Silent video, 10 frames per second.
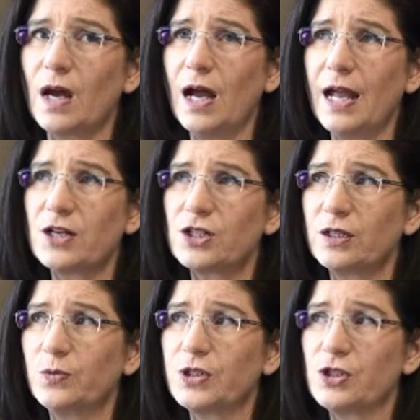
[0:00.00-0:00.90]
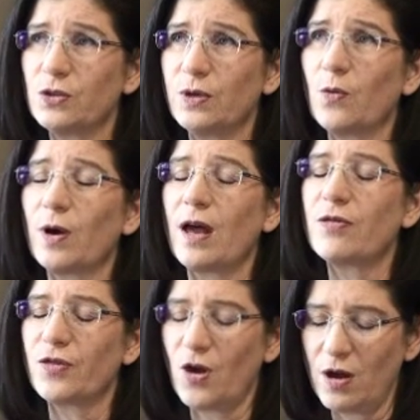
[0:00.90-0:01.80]
I actually was doing what I
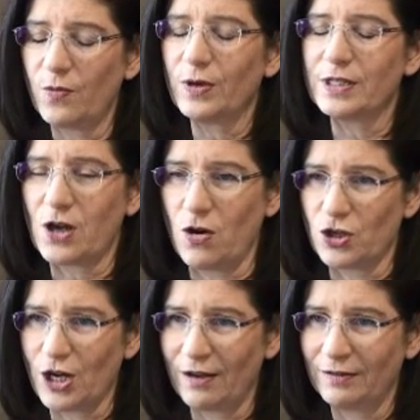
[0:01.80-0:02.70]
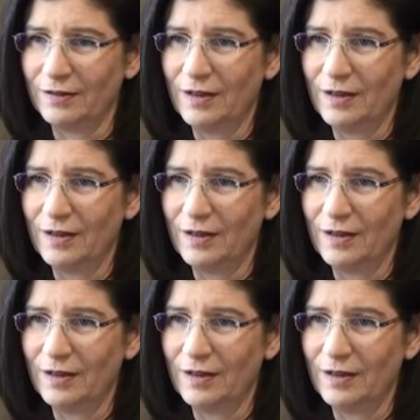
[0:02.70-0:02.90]
thought was coaching.